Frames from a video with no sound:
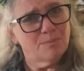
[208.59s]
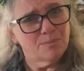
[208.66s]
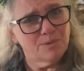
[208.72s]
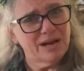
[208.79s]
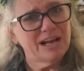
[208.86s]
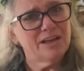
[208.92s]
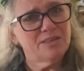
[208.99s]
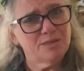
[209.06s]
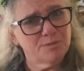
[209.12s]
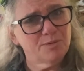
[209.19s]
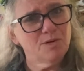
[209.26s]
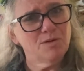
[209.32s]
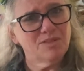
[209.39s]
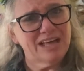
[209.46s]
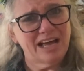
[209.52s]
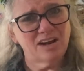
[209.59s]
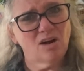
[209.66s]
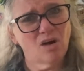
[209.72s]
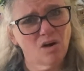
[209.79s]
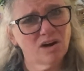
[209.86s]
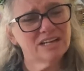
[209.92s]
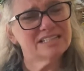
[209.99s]
break through that
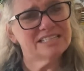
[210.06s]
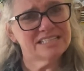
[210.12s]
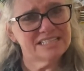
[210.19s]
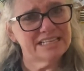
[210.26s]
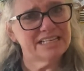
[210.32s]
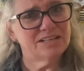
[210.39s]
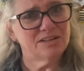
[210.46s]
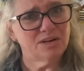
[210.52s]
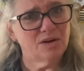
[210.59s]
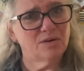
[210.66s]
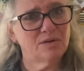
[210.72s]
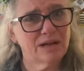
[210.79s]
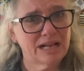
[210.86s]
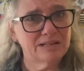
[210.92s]
hard seed coat